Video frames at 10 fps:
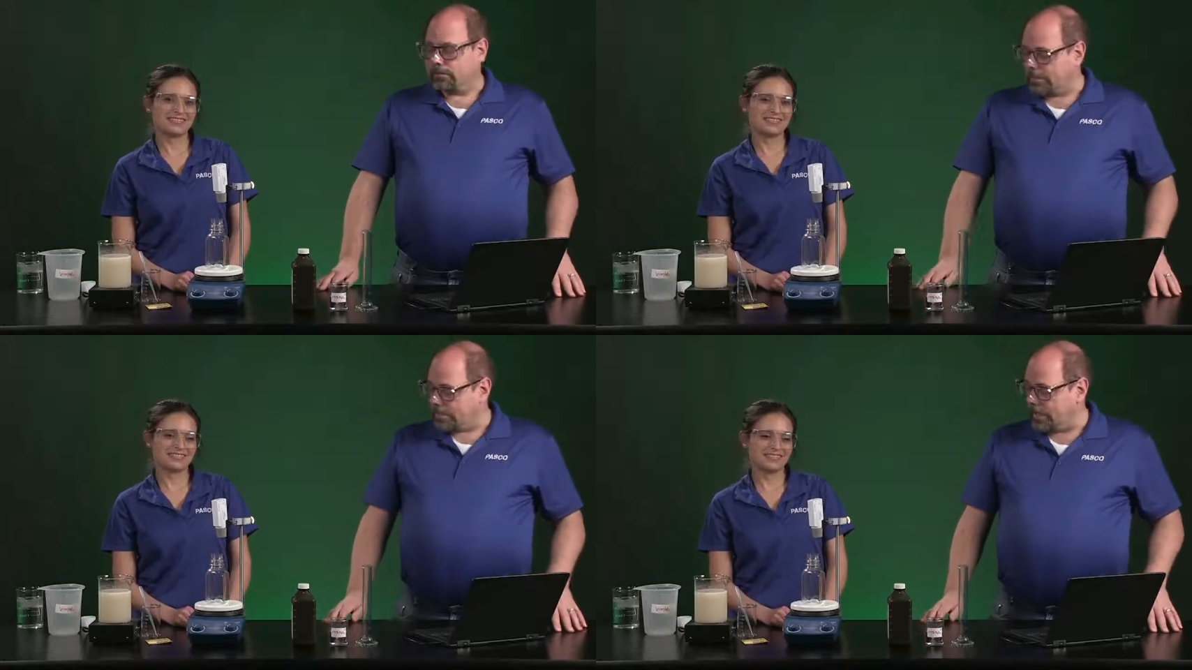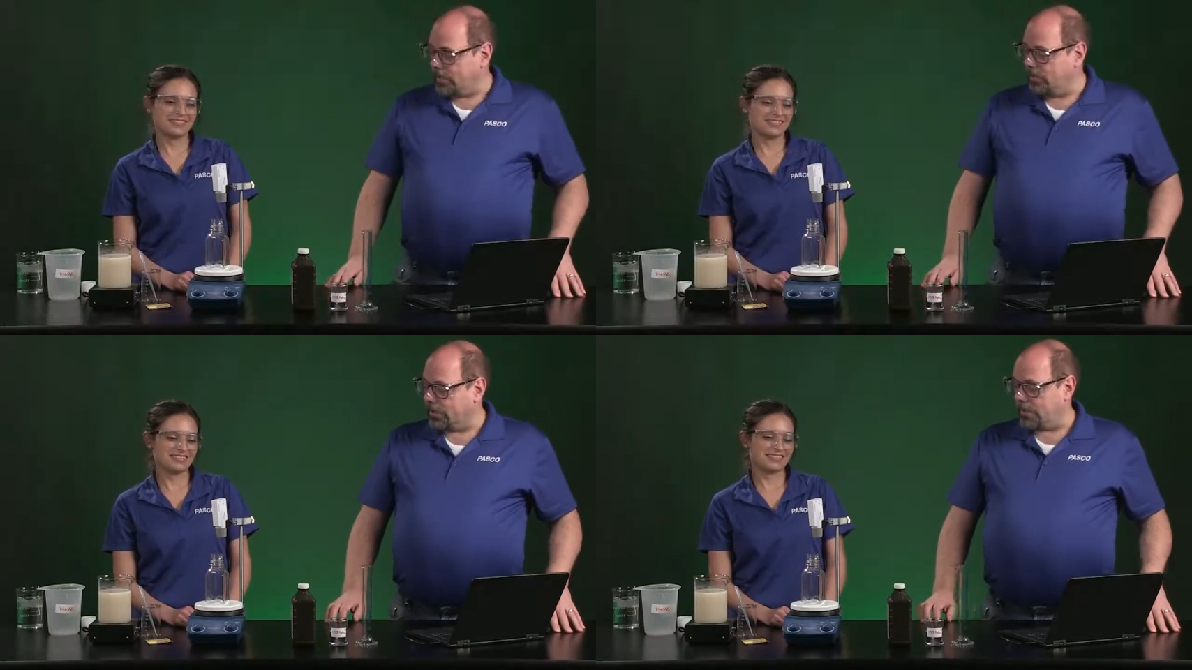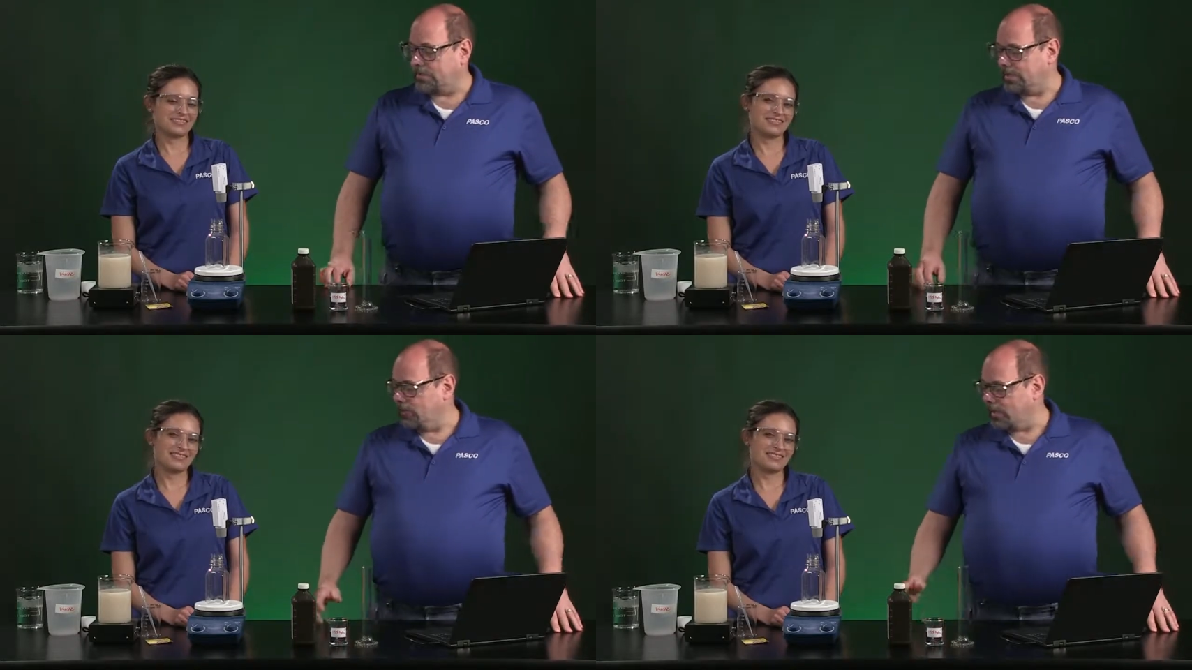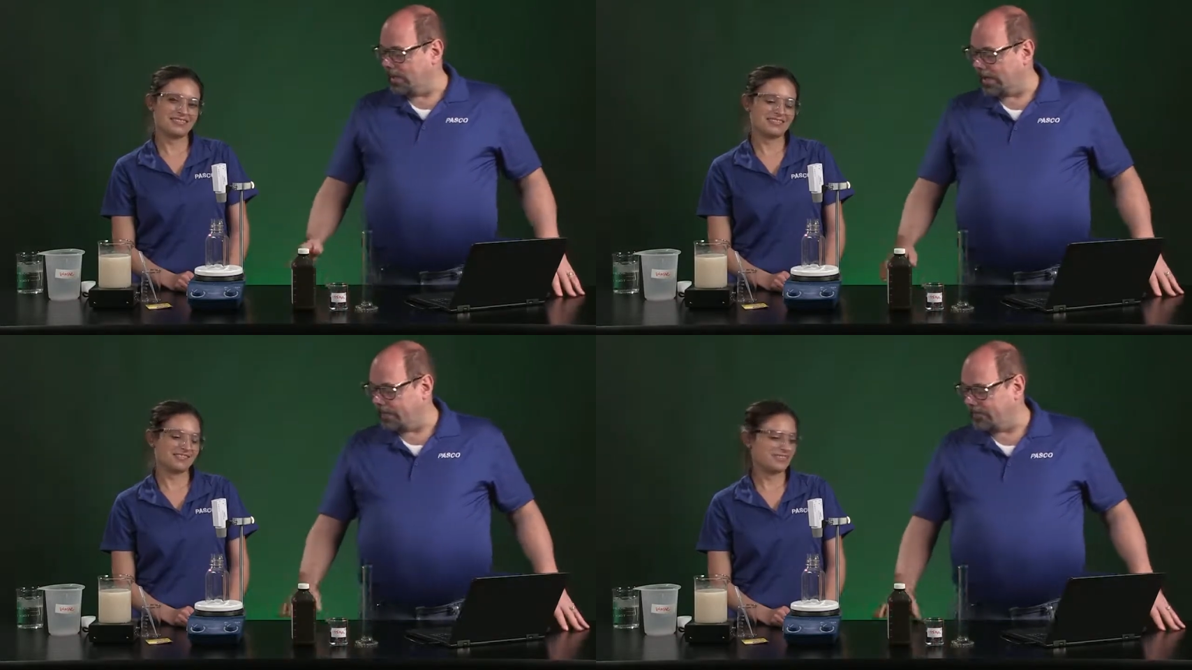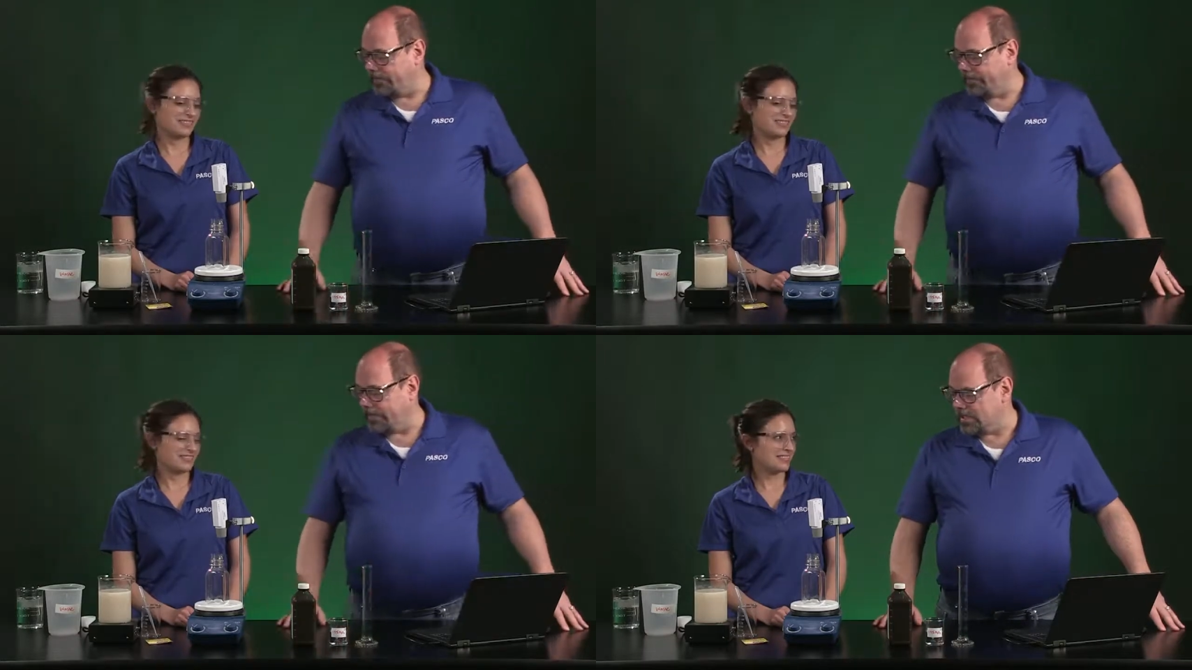Speaker 1: Well, let's take a look and see what
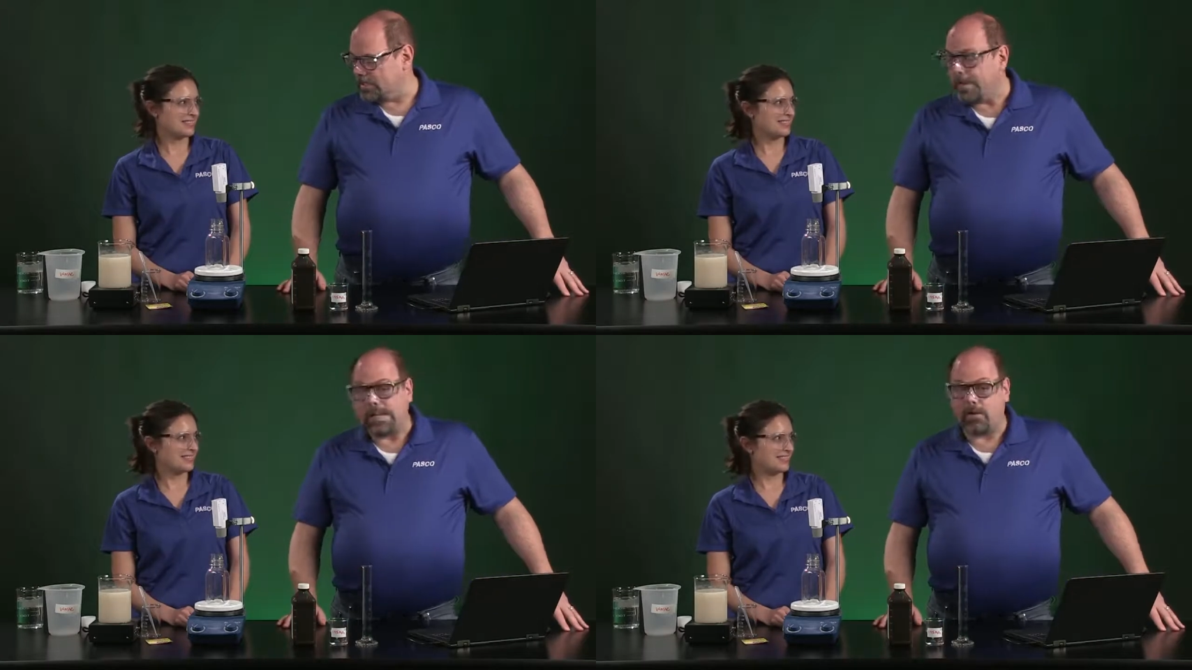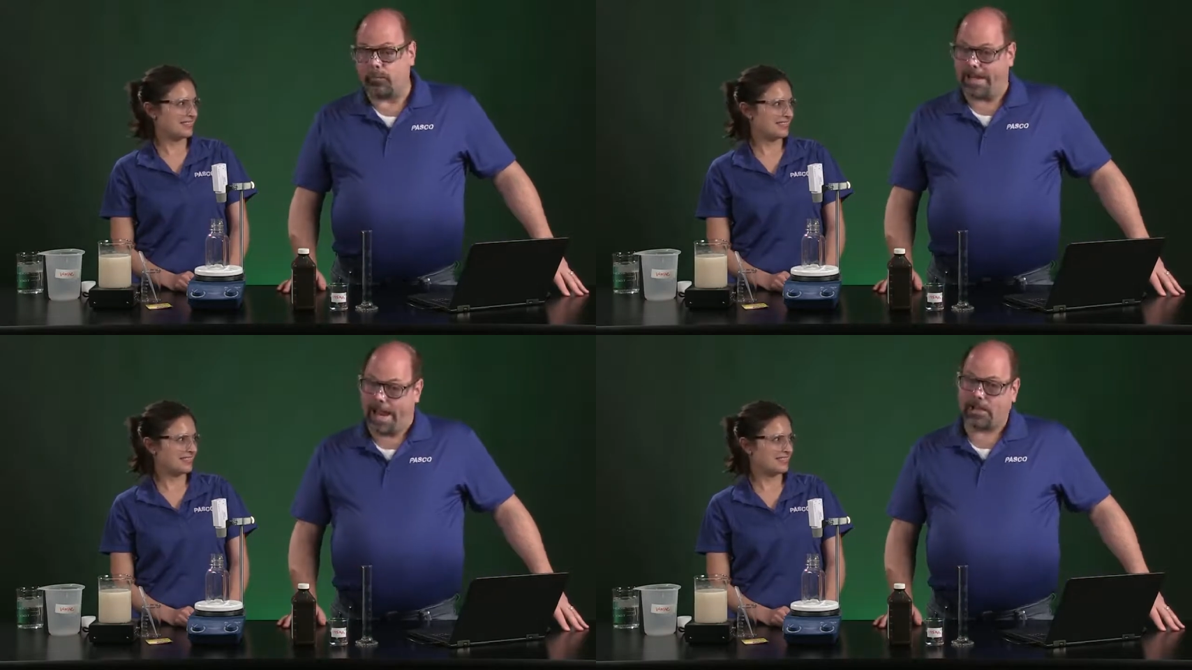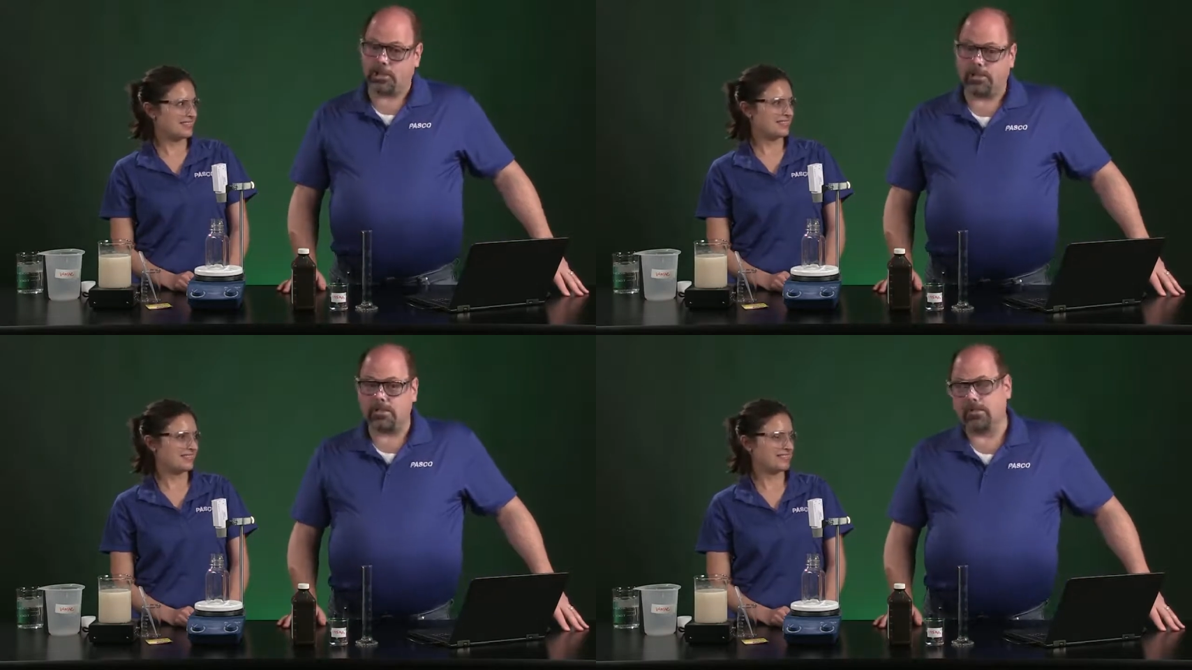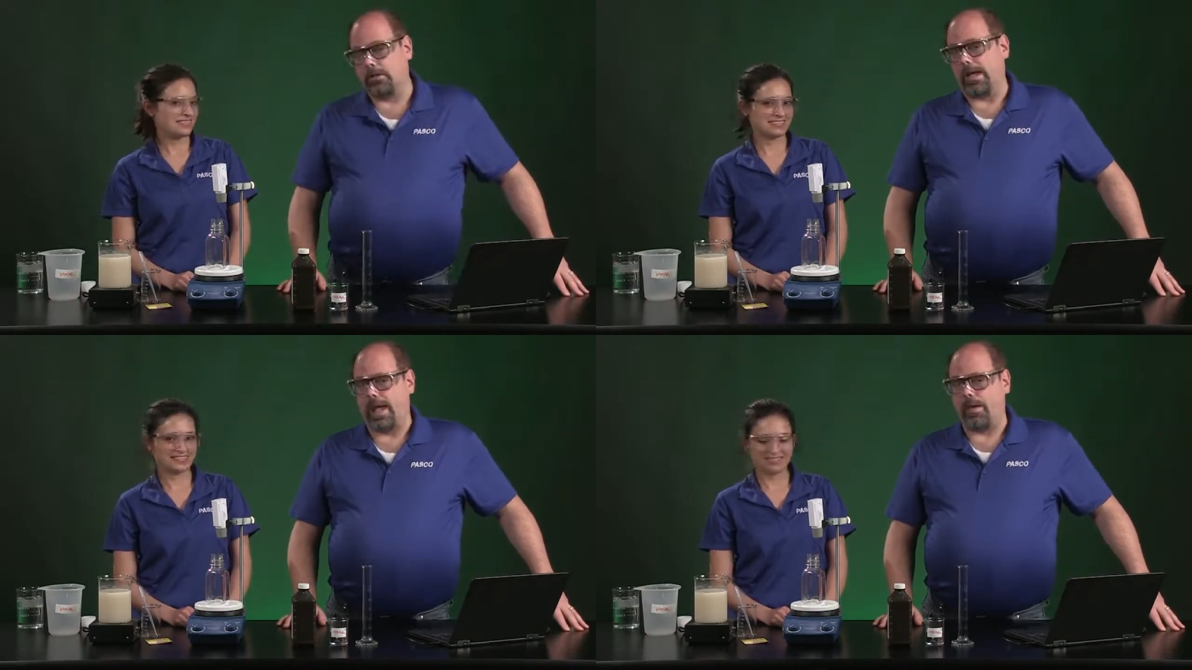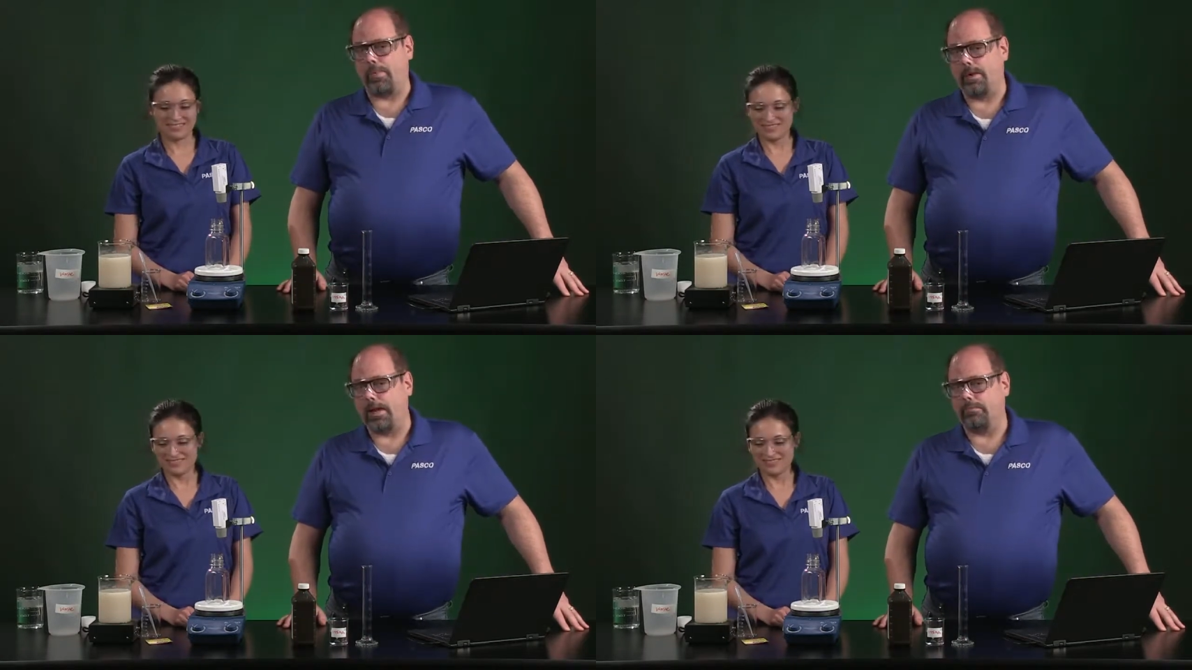kind of uh, speed a reaction is going to
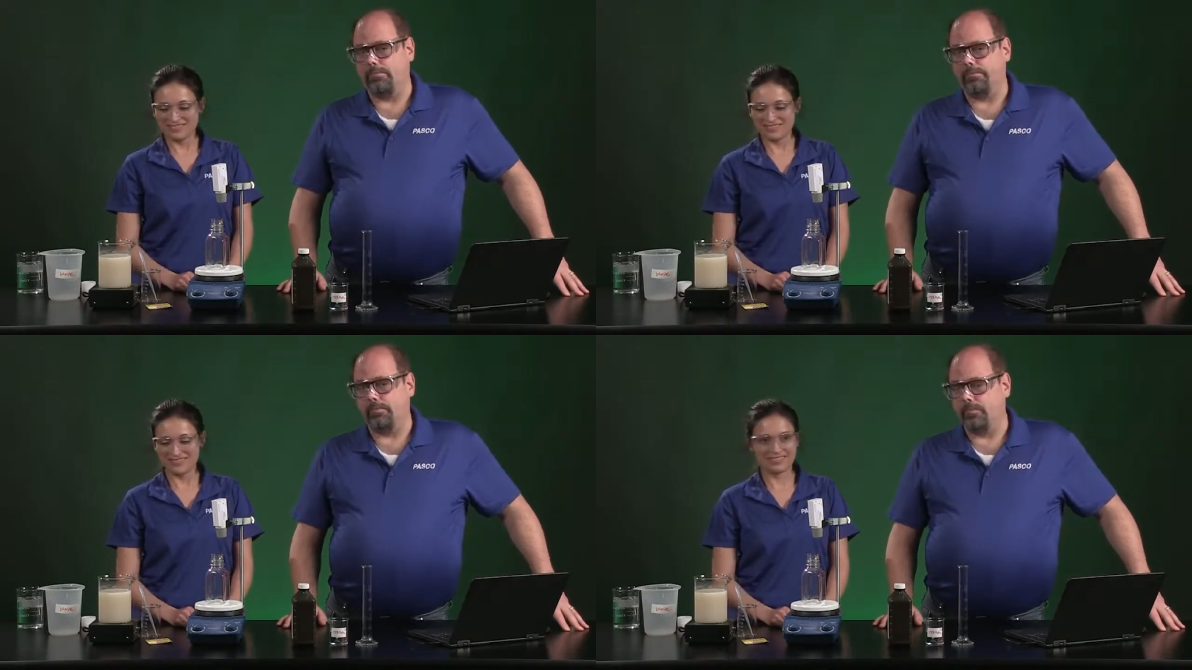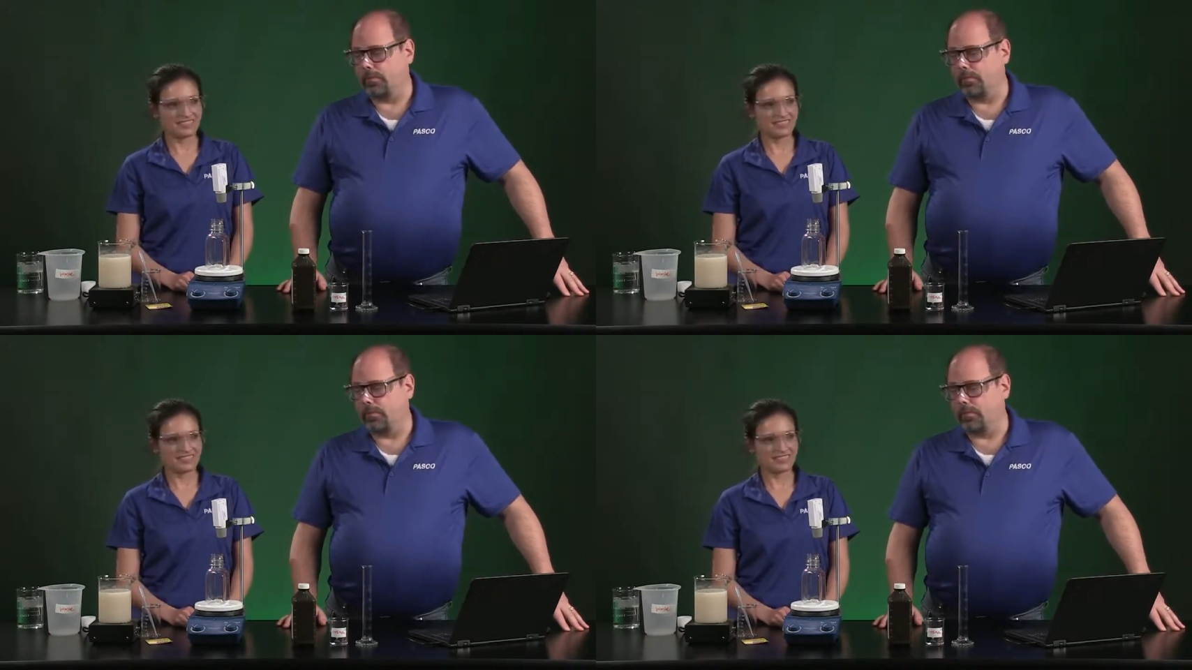happen at.